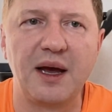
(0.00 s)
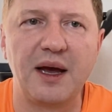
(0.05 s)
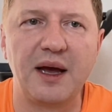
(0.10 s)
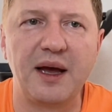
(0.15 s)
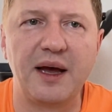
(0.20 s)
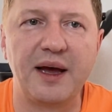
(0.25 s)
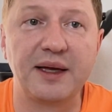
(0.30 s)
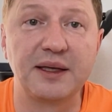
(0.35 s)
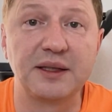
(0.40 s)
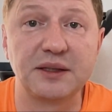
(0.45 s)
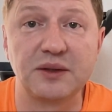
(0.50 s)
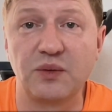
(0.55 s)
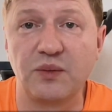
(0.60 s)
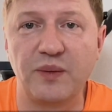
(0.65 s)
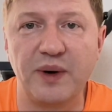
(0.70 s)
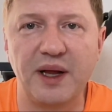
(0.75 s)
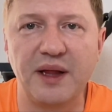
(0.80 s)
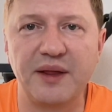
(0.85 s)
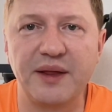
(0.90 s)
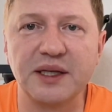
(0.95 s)
And
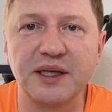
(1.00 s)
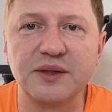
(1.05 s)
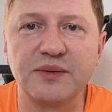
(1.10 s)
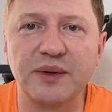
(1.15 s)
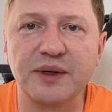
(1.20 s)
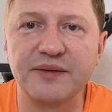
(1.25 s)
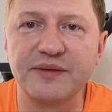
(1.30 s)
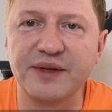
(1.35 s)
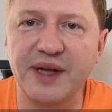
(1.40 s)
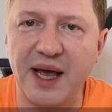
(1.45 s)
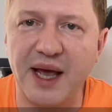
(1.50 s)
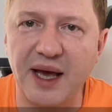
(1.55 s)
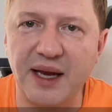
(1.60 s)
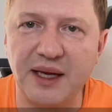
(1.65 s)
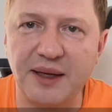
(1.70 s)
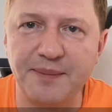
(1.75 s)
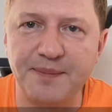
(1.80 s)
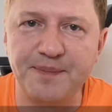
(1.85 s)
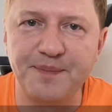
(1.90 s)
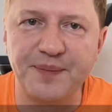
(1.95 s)
well, that's what it's
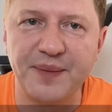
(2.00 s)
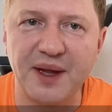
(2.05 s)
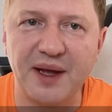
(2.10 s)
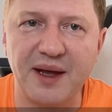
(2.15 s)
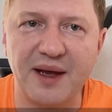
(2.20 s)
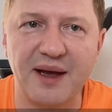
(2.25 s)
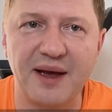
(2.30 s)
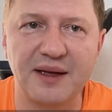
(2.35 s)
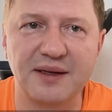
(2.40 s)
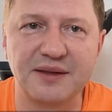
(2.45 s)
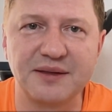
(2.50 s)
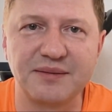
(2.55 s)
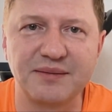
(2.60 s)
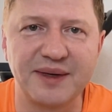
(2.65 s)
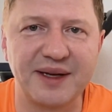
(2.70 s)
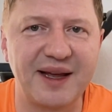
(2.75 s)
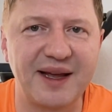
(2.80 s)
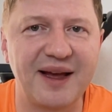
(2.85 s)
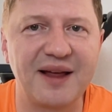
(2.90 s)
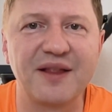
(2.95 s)
gaining. And
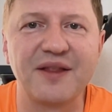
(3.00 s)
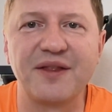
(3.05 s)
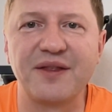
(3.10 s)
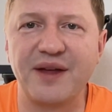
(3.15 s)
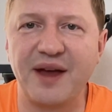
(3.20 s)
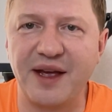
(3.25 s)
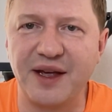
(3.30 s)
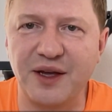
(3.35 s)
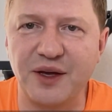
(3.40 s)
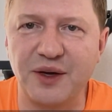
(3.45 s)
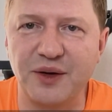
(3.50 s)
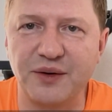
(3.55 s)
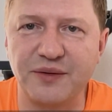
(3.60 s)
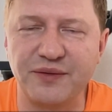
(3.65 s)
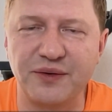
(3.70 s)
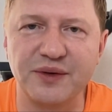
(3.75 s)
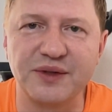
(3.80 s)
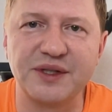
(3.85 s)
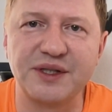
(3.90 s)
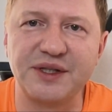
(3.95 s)
again, thank you
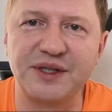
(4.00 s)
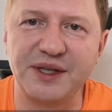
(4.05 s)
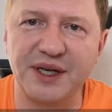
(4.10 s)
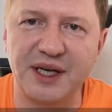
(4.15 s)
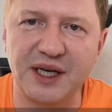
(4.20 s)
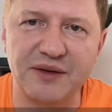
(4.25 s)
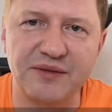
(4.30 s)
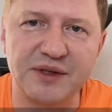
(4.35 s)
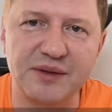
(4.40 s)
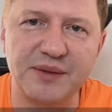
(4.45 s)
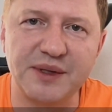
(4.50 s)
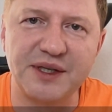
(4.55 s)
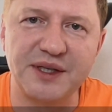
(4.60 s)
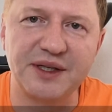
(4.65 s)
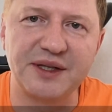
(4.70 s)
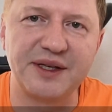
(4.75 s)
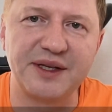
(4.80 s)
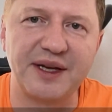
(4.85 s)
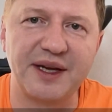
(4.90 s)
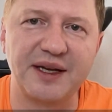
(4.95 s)
for sticking with me
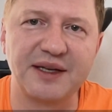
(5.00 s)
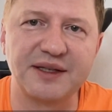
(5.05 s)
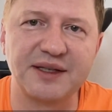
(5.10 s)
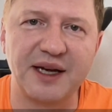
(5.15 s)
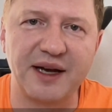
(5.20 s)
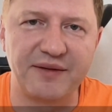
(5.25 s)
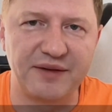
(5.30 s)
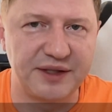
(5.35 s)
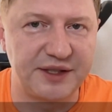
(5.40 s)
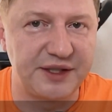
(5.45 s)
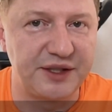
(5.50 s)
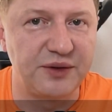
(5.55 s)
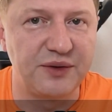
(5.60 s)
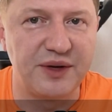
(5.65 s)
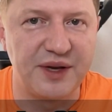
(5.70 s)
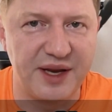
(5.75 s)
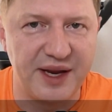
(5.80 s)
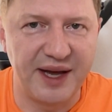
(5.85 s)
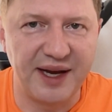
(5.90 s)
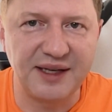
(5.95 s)
till the end. I will see you
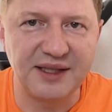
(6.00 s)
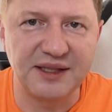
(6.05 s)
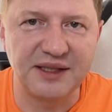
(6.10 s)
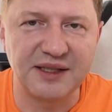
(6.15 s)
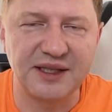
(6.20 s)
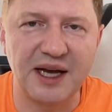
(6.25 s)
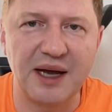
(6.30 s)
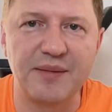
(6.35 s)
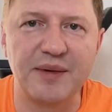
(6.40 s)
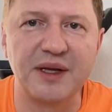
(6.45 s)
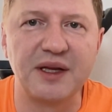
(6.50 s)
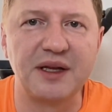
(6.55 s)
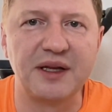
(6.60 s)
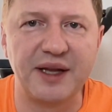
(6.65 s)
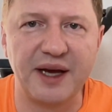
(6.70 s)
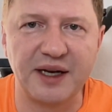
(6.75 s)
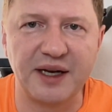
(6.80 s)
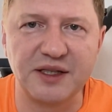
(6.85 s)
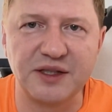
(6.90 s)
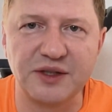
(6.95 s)
next time in the
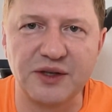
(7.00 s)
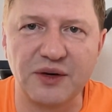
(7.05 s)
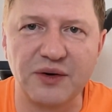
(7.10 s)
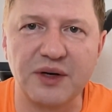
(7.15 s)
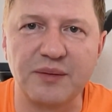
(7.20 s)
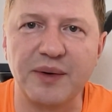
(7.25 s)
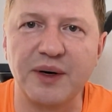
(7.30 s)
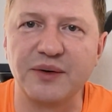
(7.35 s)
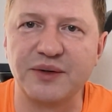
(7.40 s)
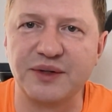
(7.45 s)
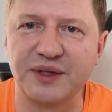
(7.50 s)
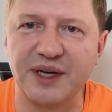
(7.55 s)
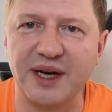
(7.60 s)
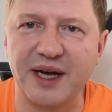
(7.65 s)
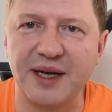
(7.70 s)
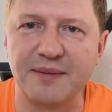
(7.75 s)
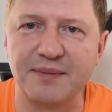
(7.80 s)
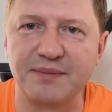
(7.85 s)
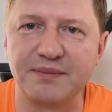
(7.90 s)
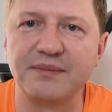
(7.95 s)
next talk about
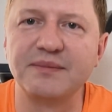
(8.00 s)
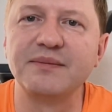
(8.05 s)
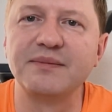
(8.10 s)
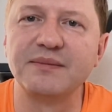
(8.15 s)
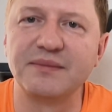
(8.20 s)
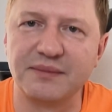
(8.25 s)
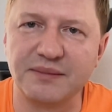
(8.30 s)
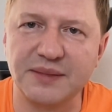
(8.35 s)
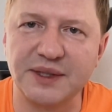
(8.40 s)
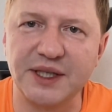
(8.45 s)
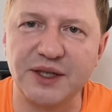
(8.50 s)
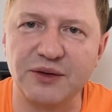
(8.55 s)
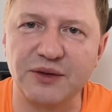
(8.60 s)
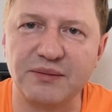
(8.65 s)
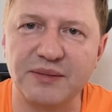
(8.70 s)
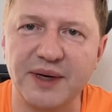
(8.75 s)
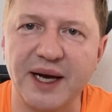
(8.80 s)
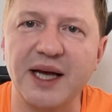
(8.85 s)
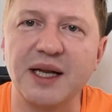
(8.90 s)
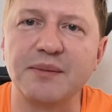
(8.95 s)
AI. See you
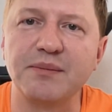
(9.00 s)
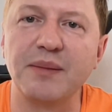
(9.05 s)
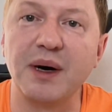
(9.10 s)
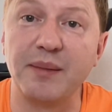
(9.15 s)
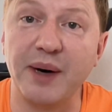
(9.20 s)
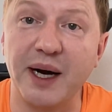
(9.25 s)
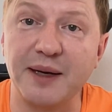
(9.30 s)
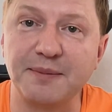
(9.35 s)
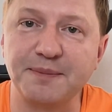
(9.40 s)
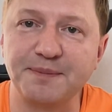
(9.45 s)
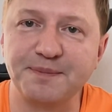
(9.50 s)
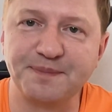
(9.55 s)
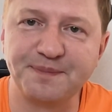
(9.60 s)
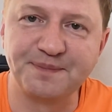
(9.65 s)
and bye-bye.